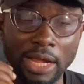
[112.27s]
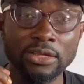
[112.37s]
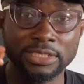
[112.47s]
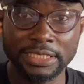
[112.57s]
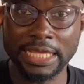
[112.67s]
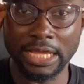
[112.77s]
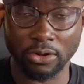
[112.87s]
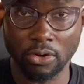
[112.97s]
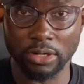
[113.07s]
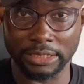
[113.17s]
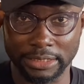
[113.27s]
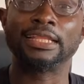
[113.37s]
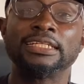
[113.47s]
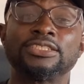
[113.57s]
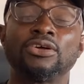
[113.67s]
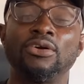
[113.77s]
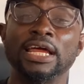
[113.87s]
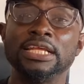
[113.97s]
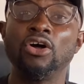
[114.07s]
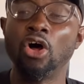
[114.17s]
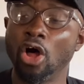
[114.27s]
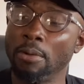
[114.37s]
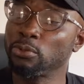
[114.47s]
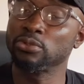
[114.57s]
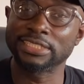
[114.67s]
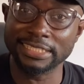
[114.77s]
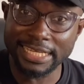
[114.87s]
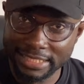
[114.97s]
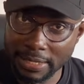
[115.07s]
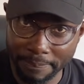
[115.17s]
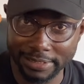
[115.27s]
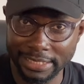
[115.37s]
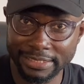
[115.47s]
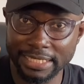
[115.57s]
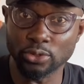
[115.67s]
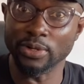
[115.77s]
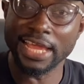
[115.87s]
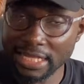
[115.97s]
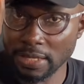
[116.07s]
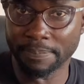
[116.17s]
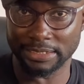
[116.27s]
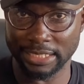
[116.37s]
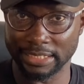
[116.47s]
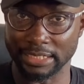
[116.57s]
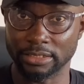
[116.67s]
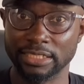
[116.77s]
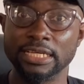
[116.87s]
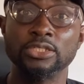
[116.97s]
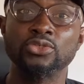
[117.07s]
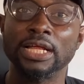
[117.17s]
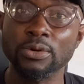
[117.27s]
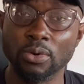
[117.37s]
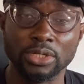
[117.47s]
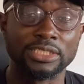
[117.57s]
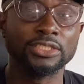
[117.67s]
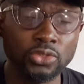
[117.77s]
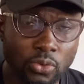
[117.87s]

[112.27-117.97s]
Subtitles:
When you see a coin that is already up to 60% to 80%, it's usually what?